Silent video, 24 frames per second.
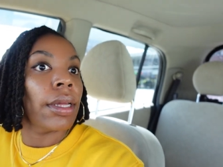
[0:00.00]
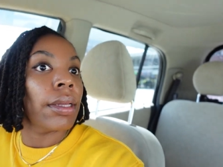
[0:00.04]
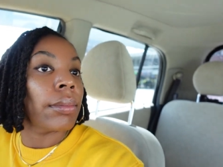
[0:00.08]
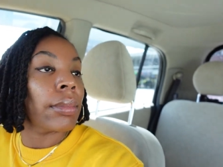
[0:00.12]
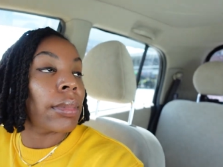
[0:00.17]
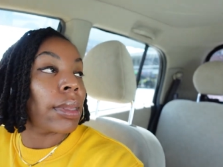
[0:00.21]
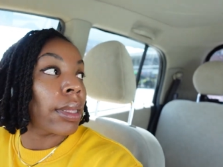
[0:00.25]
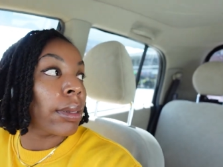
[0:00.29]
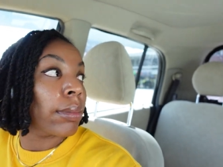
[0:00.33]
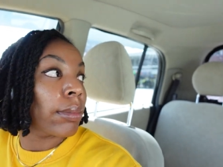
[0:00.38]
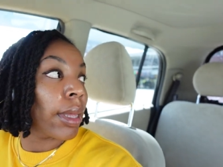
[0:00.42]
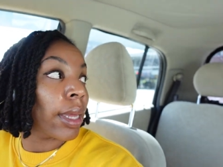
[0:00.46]
It
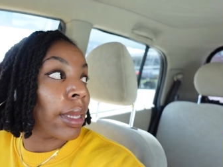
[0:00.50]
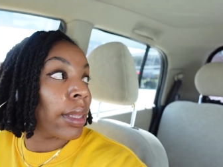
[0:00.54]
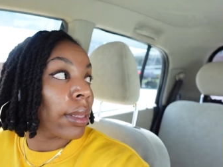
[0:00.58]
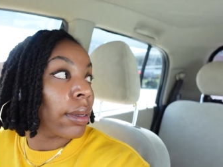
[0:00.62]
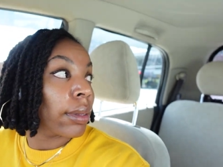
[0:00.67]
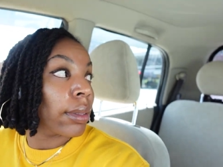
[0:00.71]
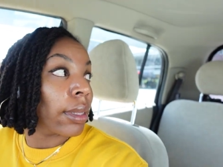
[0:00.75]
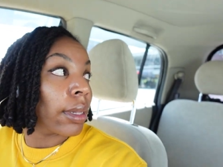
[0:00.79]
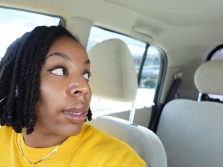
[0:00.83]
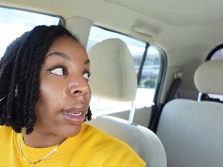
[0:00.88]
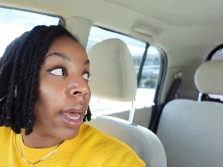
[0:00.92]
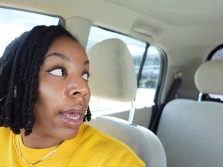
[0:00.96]
seems like
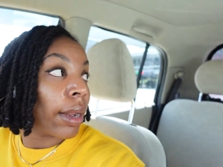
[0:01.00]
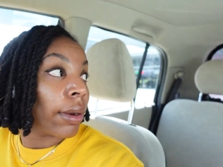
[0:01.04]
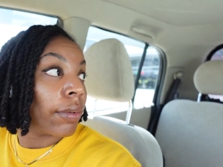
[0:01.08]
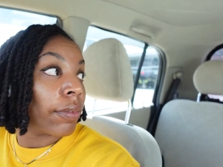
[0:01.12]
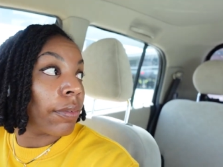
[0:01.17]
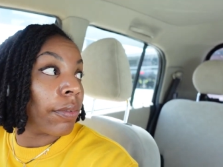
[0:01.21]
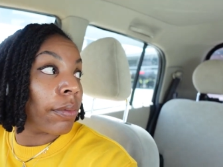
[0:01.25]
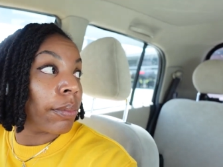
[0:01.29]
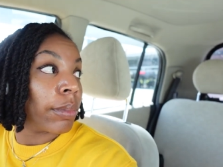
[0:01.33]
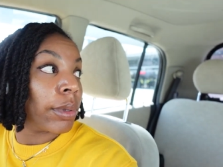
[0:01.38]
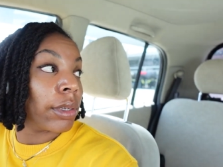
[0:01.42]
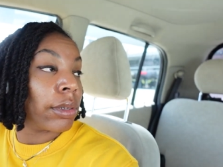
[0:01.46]
there's a lot of
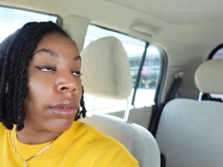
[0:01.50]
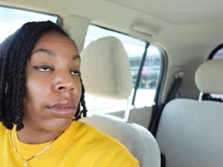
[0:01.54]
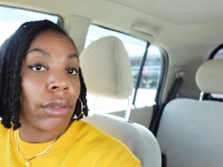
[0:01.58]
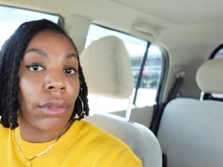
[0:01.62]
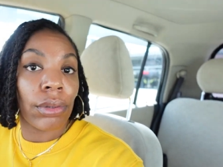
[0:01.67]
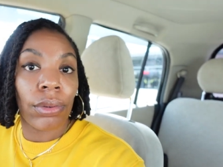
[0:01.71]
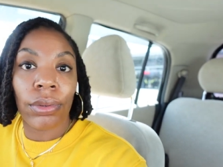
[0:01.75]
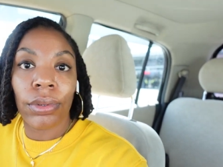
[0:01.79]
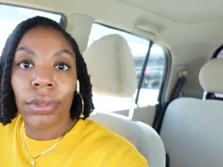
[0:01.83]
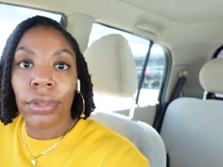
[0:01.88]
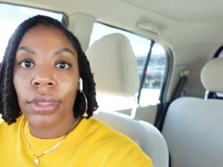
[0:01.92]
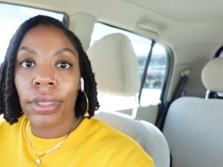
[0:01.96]
familiar
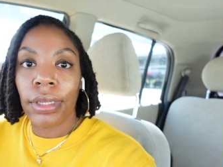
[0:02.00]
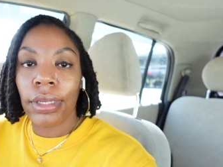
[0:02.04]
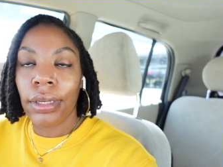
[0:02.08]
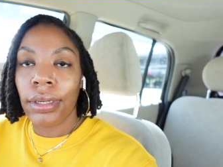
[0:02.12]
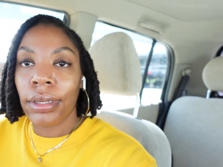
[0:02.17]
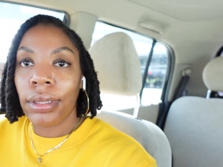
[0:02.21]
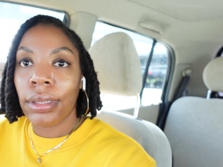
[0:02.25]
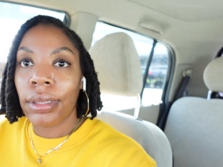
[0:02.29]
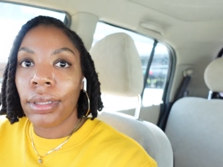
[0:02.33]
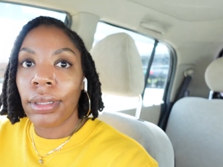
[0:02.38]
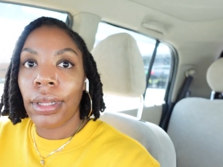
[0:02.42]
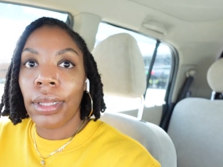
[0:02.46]
stores in
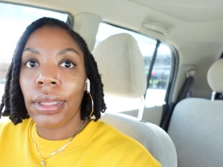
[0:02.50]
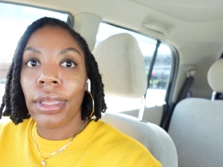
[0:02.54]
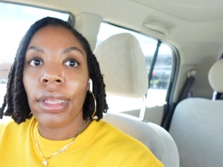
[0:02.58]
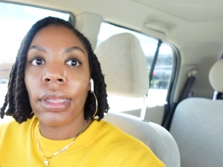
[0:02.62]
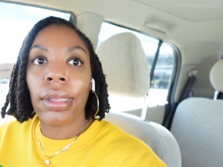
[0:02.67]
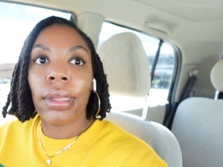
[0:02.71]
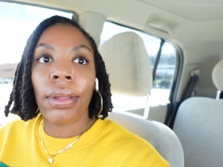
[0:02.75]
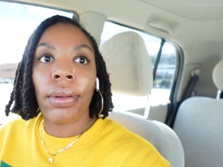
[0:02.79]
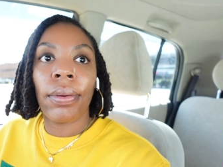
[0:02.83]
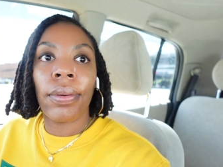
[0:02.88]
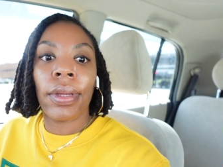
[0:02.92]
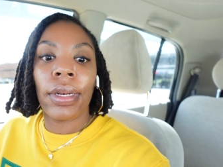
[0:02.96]
here, so let's
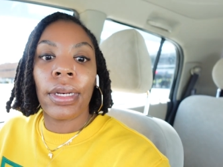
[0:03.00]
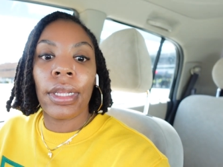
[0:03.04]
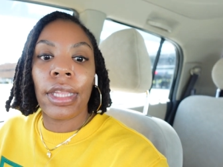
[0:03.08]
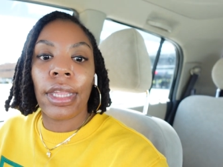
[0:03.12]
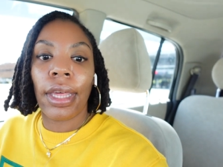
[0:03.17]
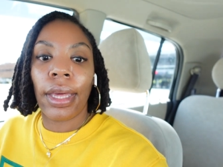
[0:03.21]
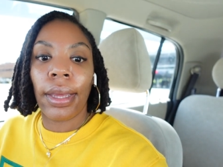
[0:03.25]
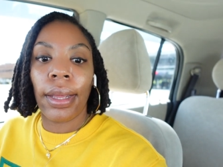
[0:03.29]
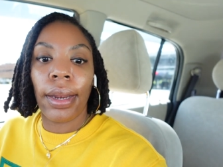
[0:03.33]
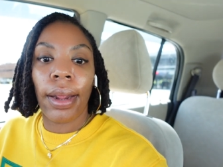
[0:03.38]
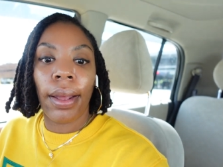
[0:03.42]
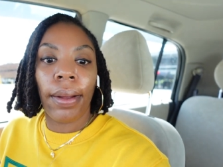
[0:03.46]
just go in and check it